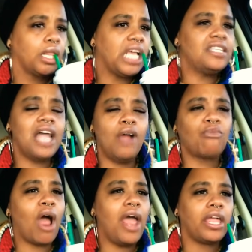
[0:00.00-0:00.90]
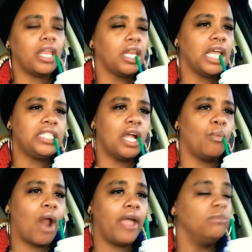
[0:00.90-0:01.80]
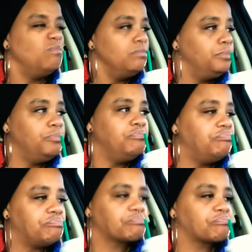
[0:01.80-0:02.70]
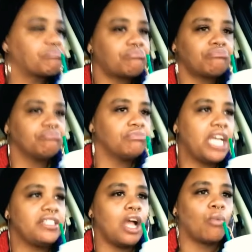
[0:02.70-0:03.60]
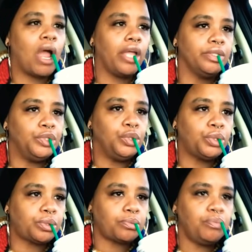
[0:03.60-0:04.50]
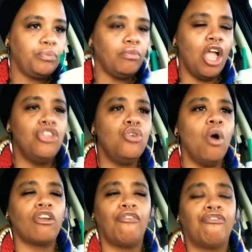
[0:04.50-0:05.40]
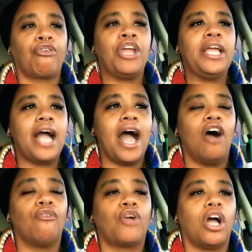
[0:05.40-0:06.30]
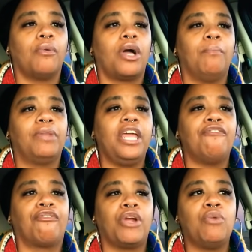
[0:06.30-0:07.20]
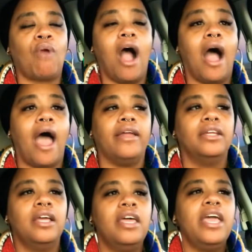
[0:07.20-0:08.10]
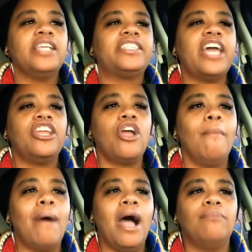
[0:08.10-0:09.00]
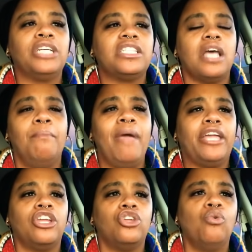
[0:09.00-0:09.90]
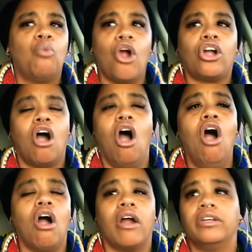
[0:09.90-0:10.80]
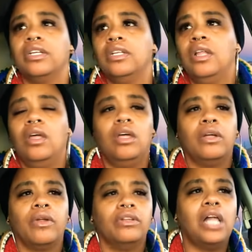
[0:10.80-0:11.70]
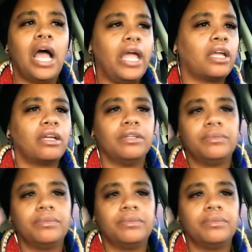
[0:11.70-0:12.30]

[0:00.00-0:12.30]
That's not right. That's not right. That's not right. And you on a free, got a, complete free ride. Instead of your mom just uh, making you work hard. Like,